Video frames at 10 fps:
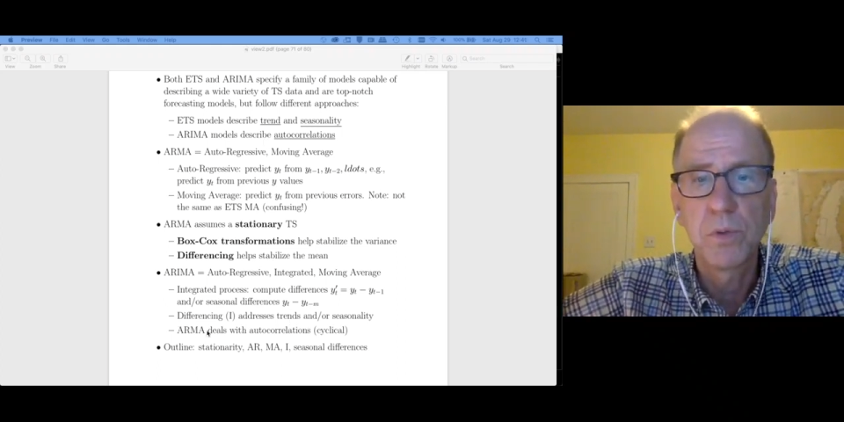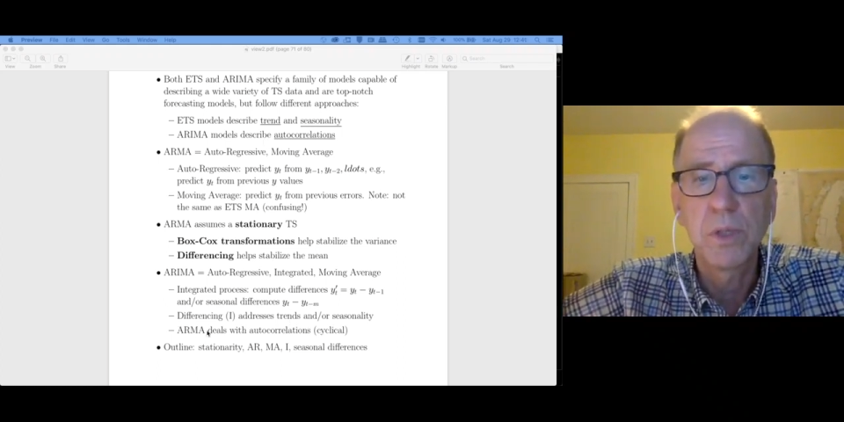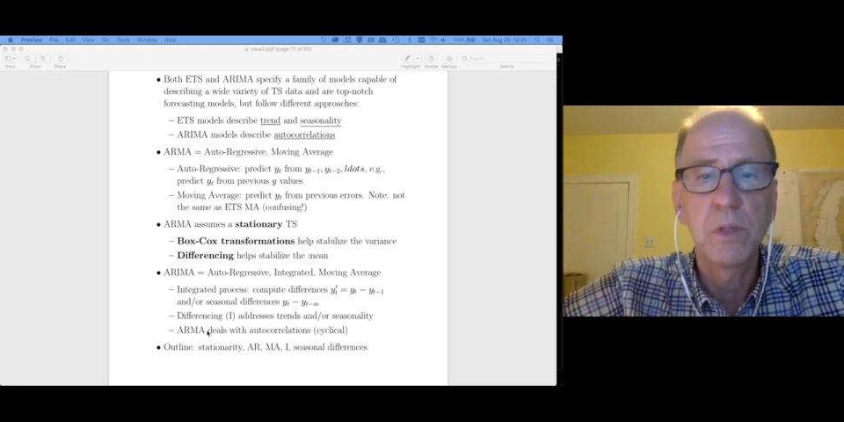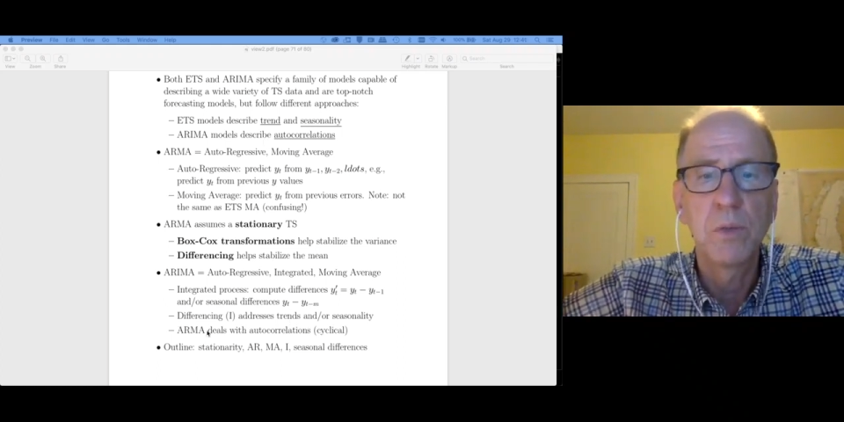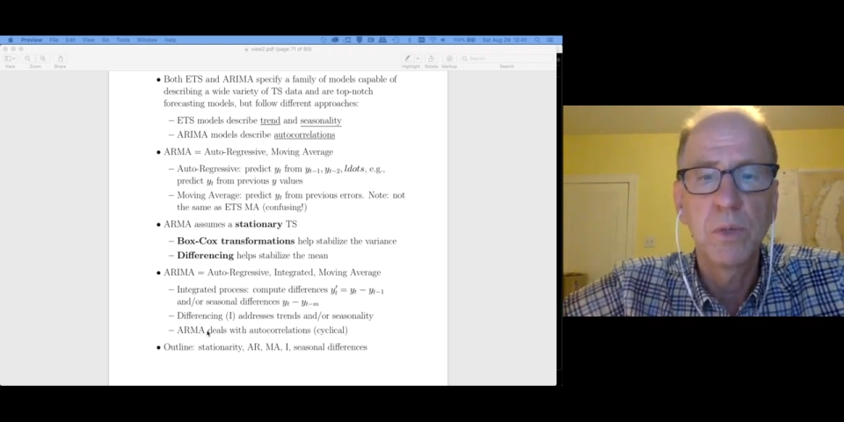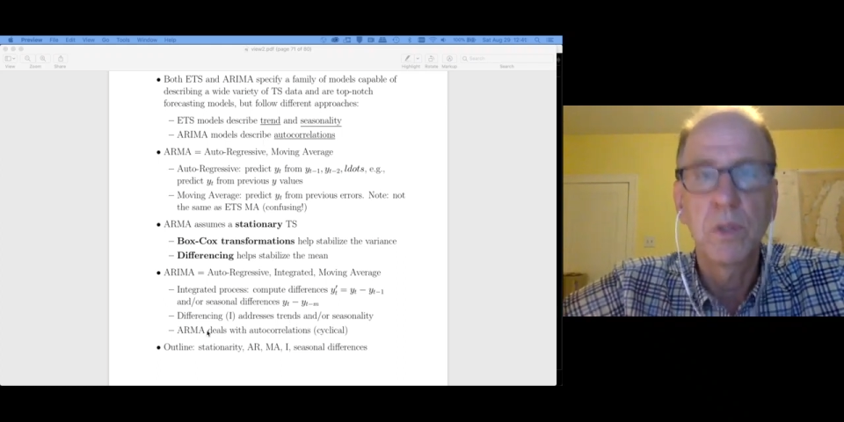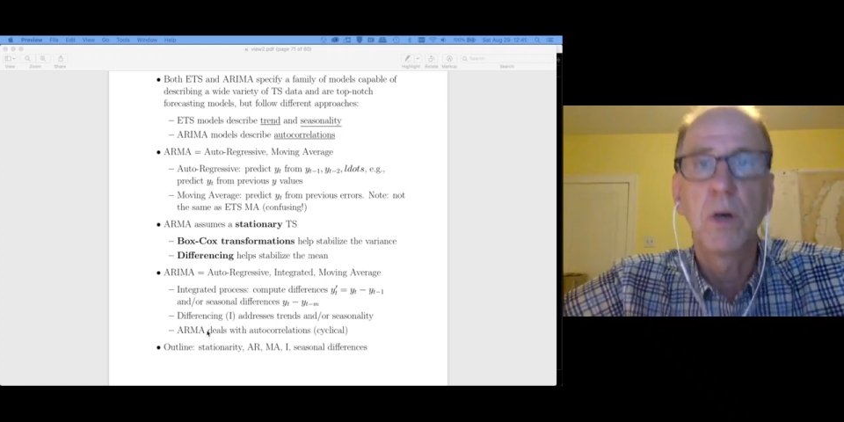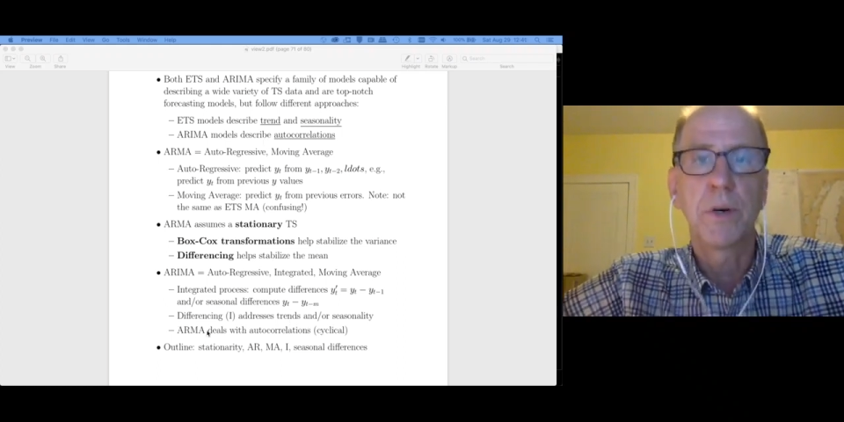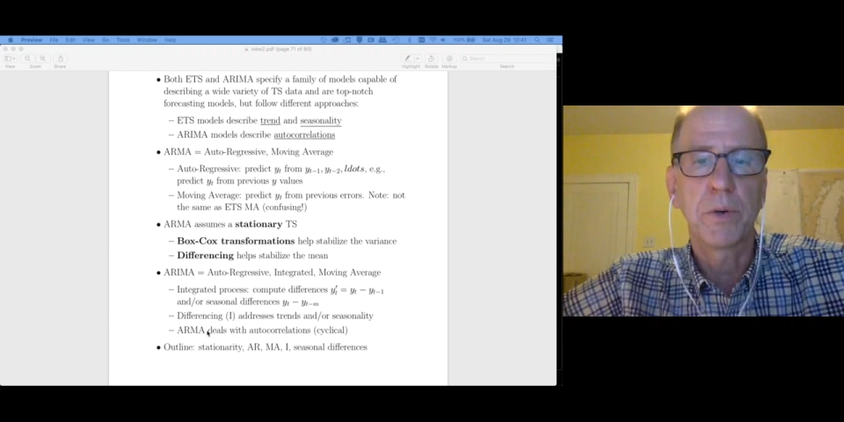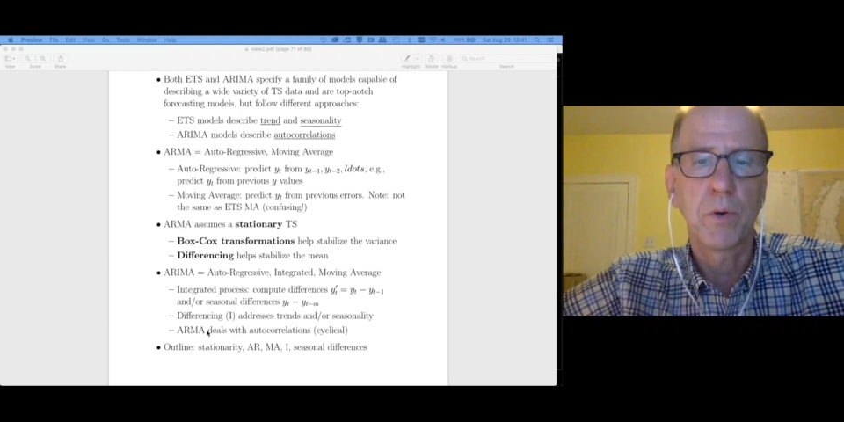deal with the
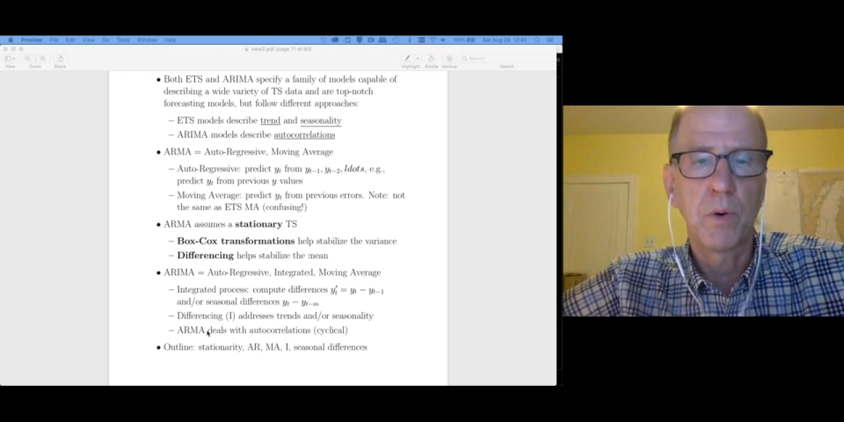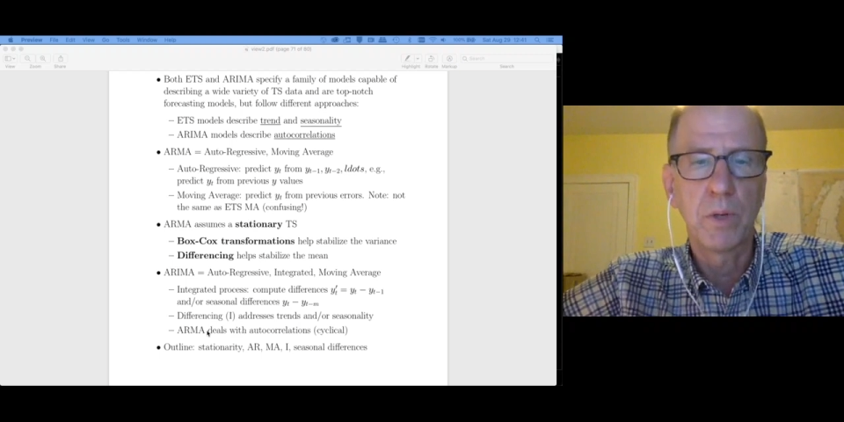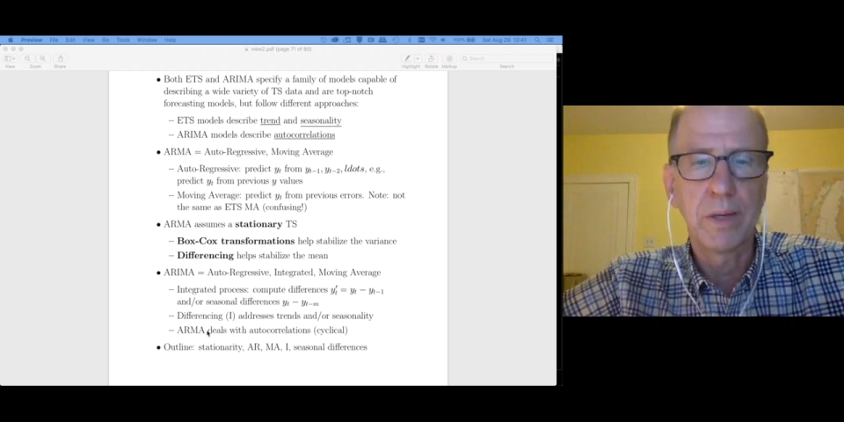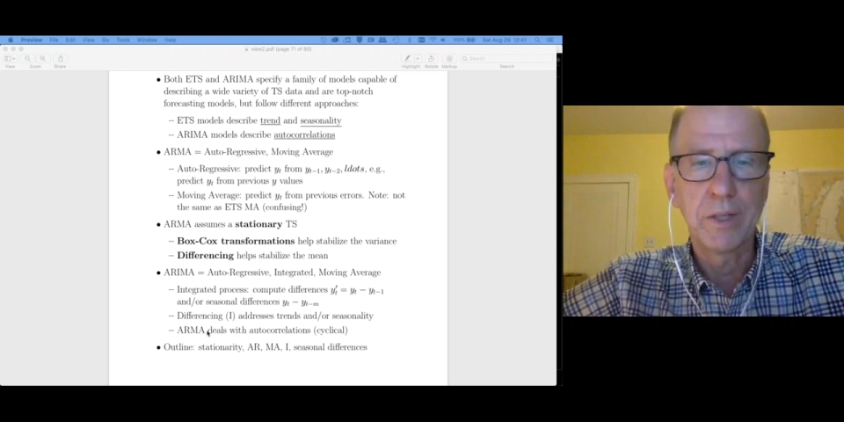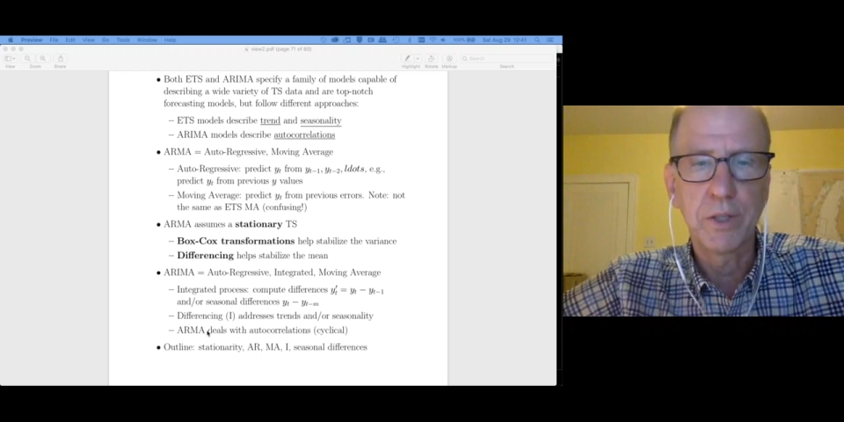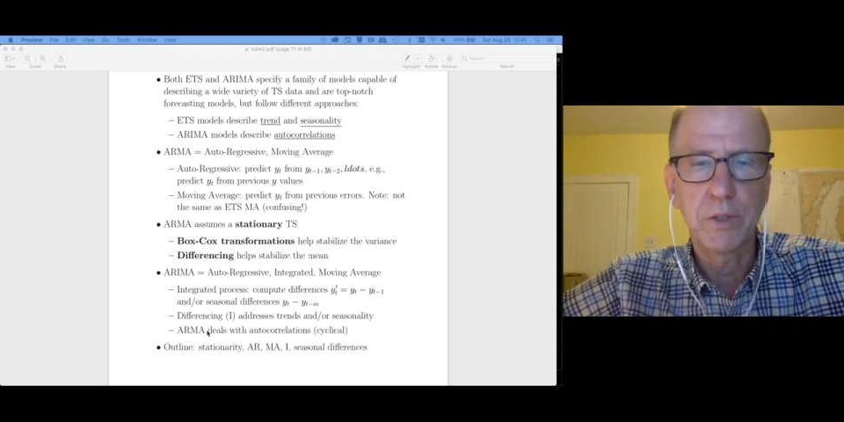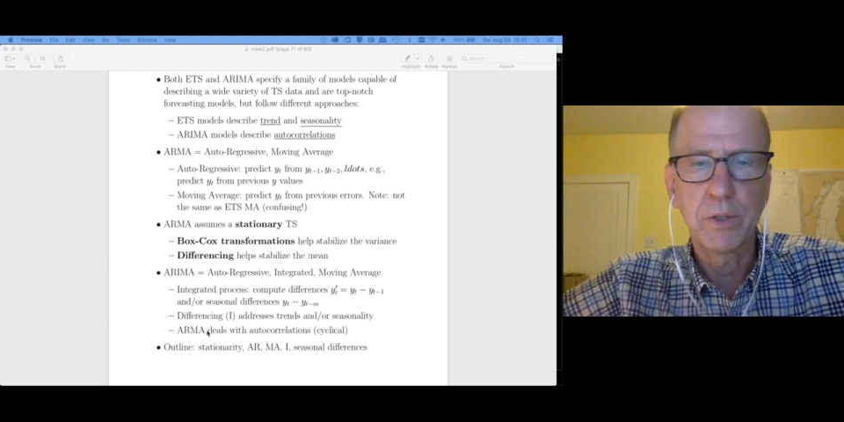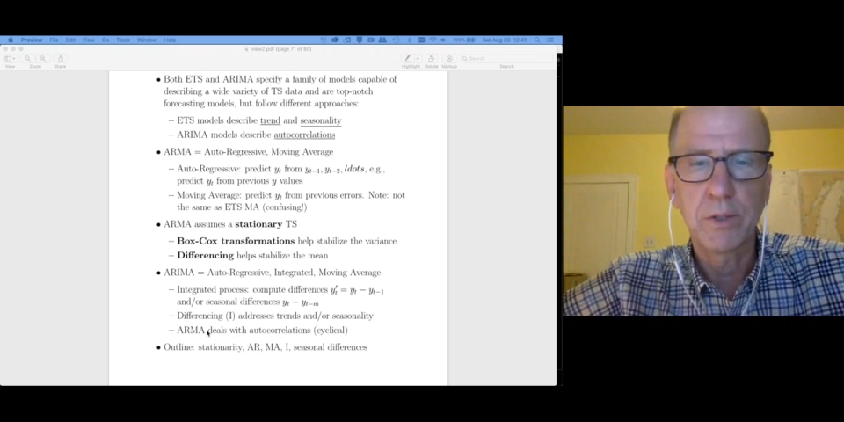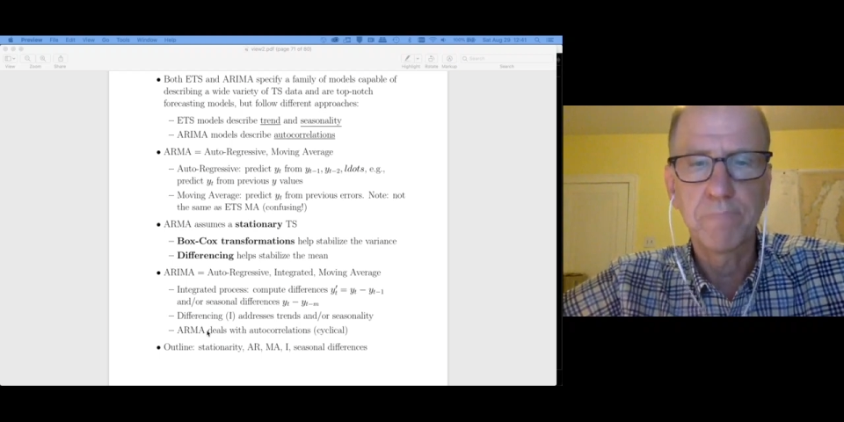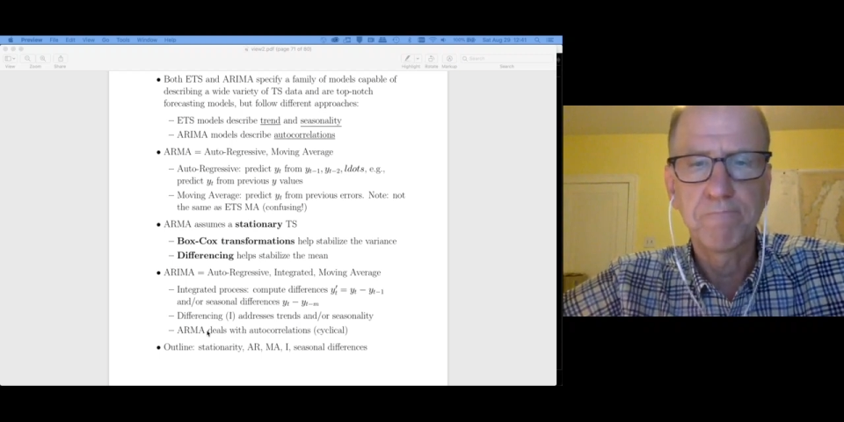
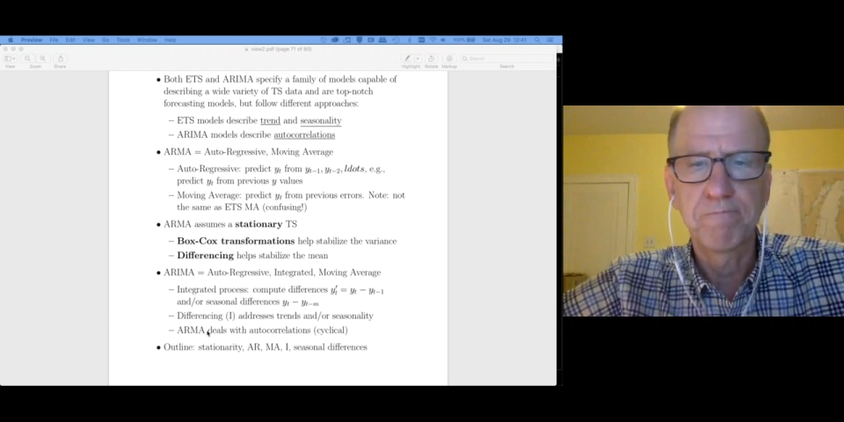autocorrelations.